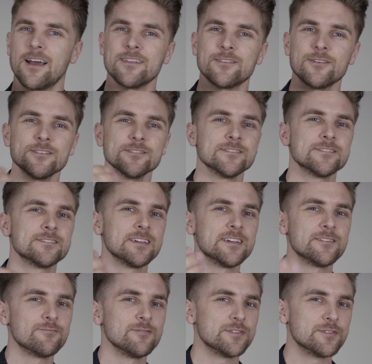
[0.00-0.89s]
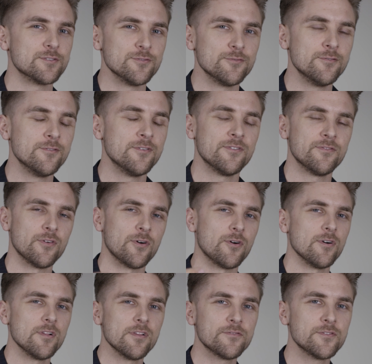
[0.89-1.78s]
I doesn't say it will do for
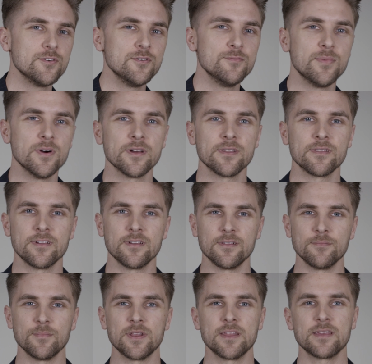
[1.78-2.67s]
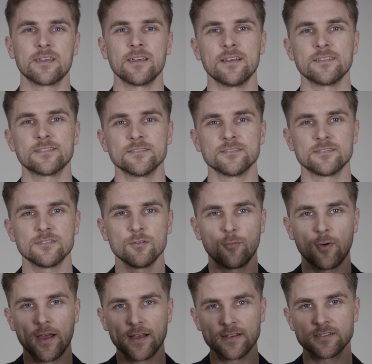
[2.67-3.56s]
all of you, but in many cases the
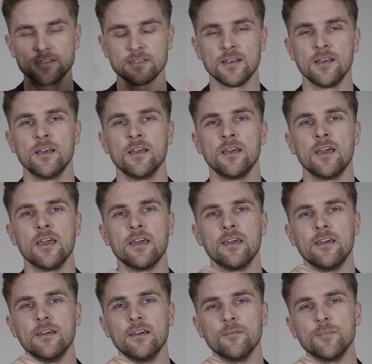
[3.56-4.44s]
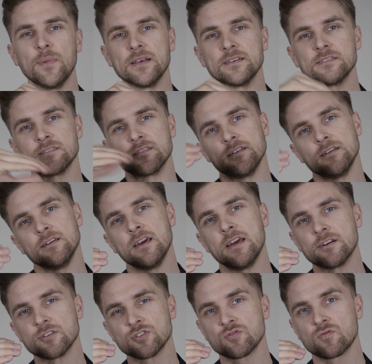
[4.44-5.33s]
wax makes the
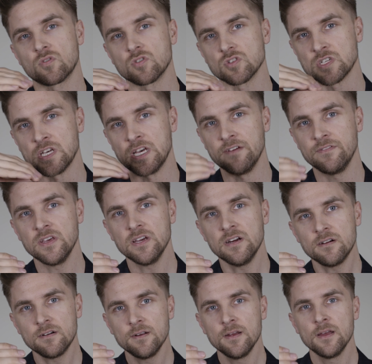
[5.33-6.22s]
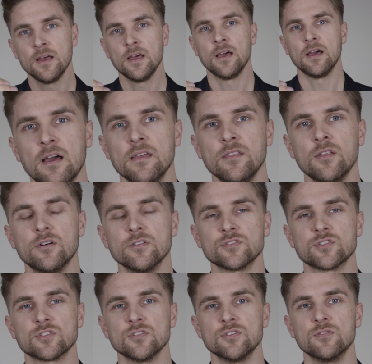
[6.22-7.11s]
hair straws heavier. And
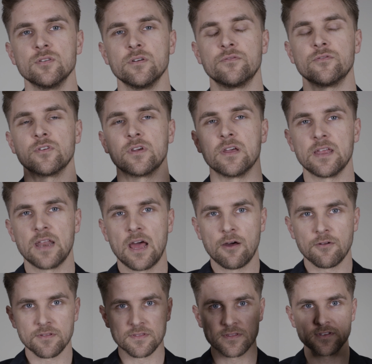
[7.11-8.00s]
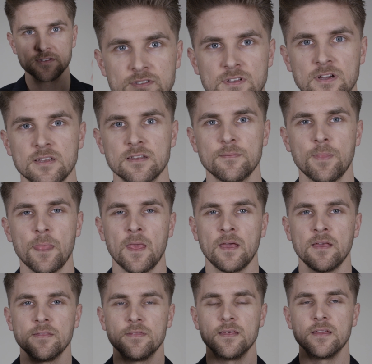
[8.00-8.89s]
also if you get out in the sun,
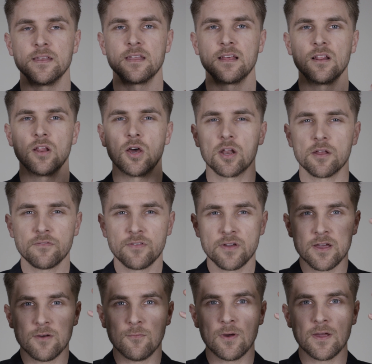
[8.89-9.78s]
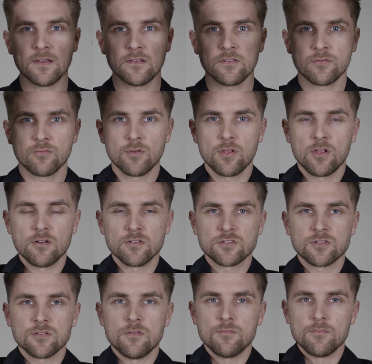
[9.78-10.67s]
then a lot of hair wax will
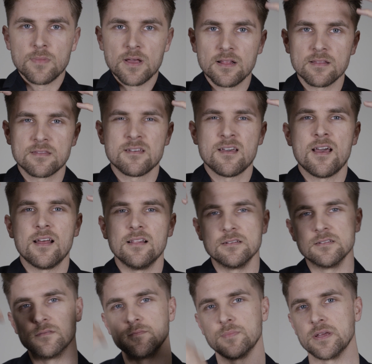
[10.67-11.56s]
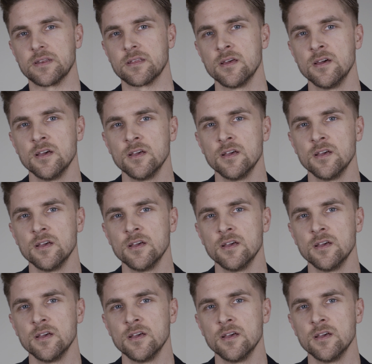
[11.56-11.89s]
also melt a little bit.